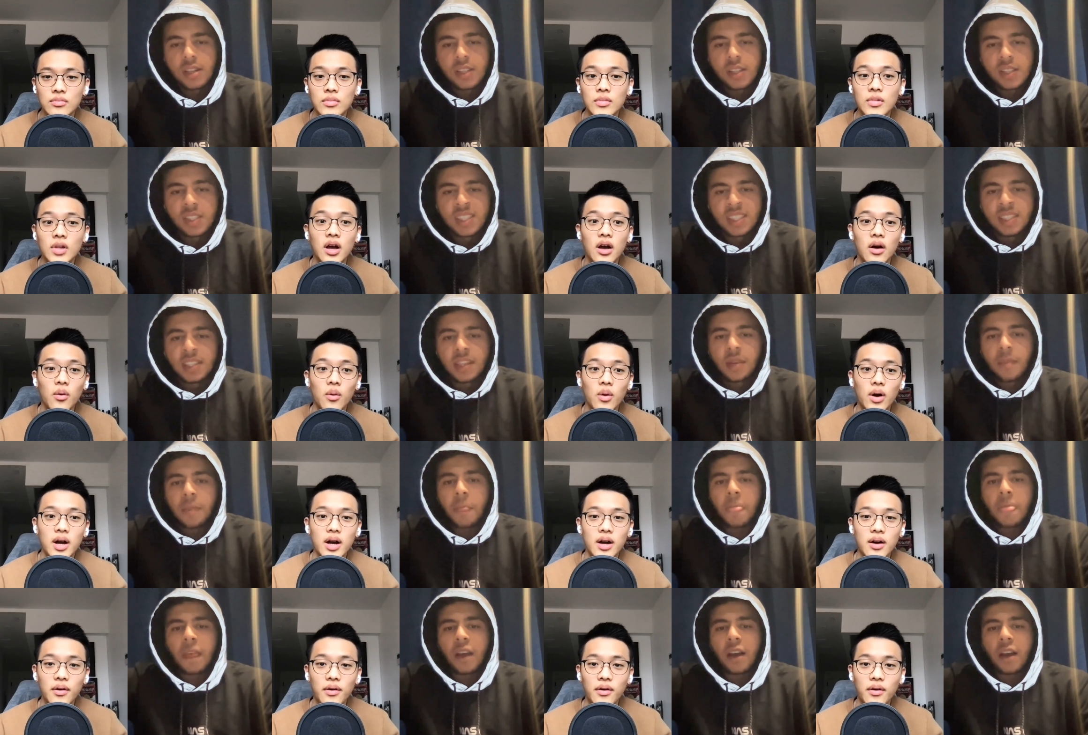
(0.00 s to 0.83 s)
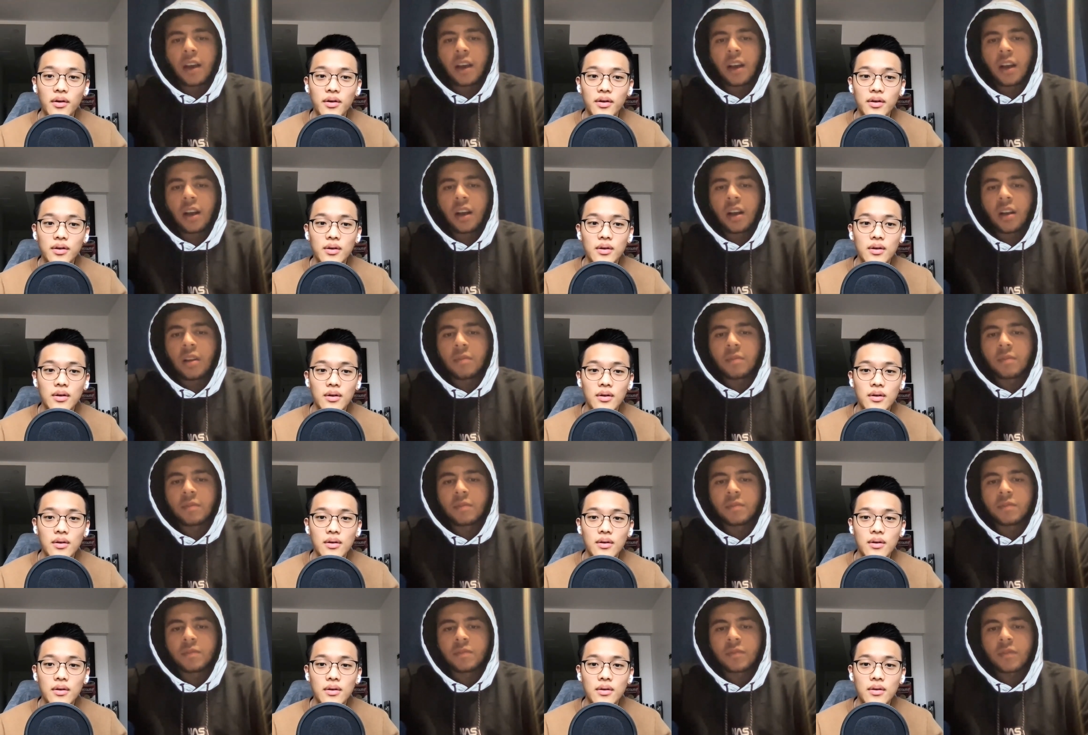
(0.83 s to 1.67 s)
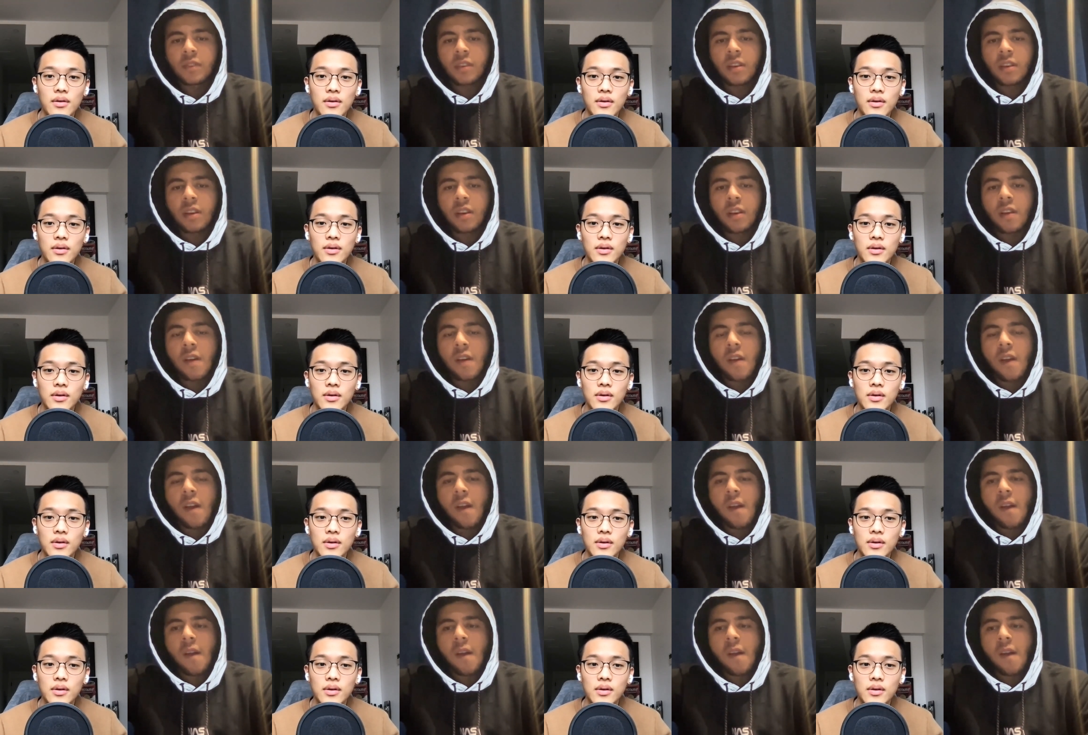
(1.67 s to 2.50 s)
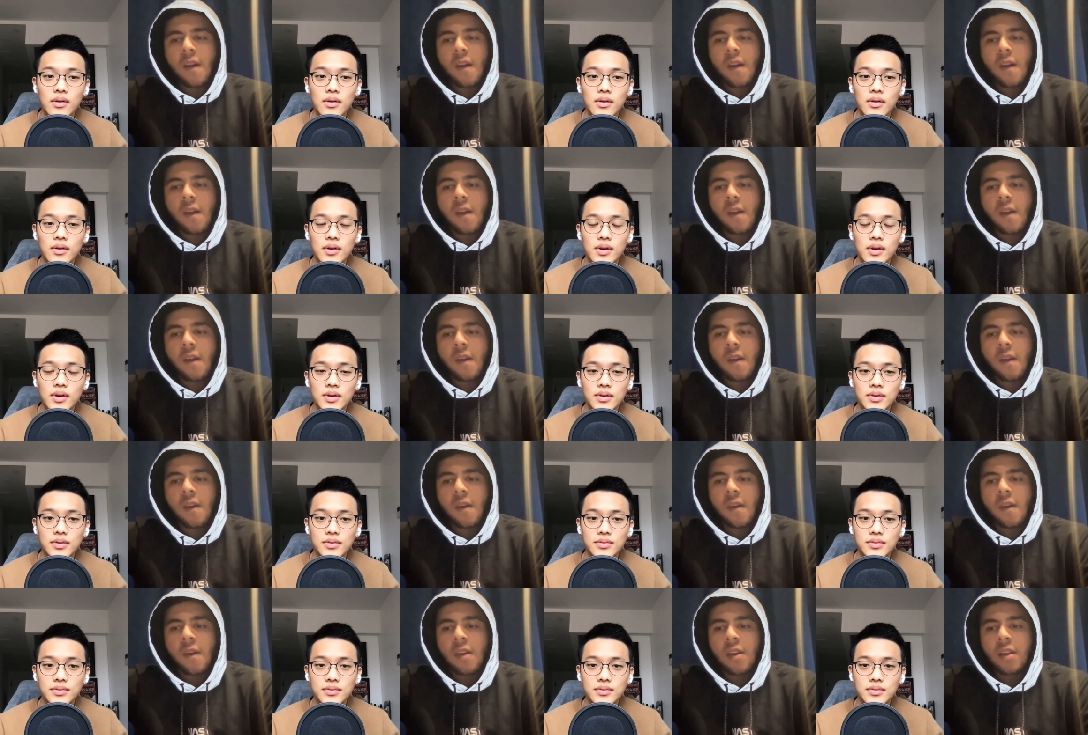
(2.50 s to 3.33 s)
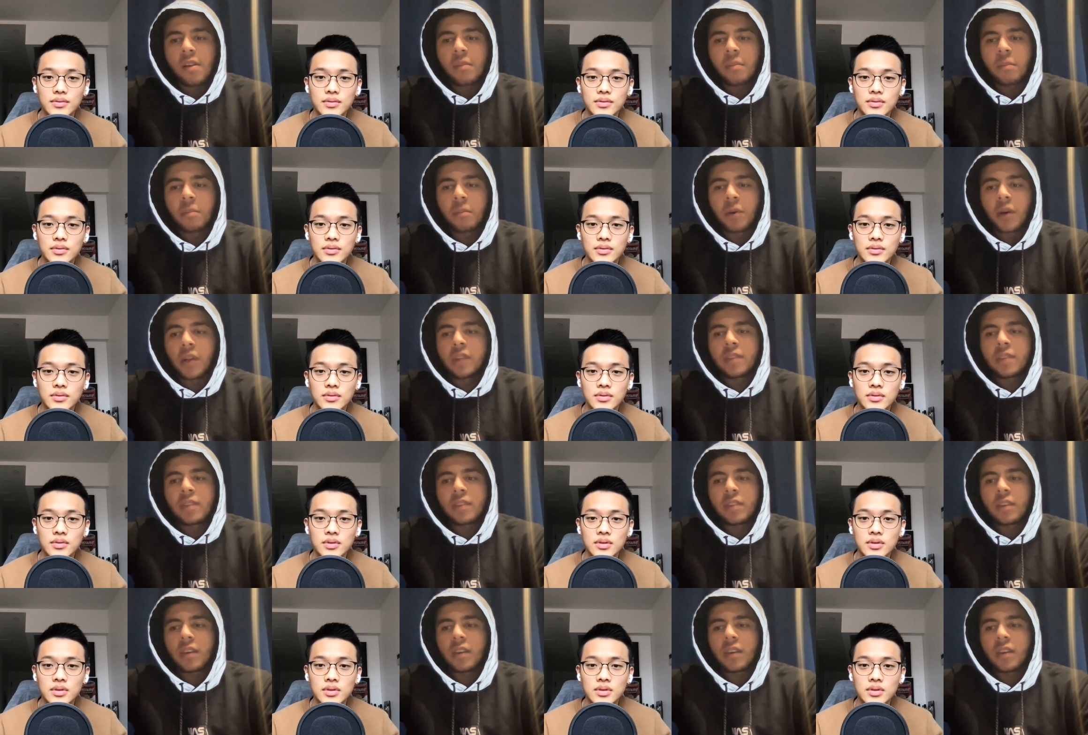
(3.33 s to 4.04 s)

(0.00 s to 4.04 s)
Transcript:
Speaker 1: Oh wow. Um, uh, but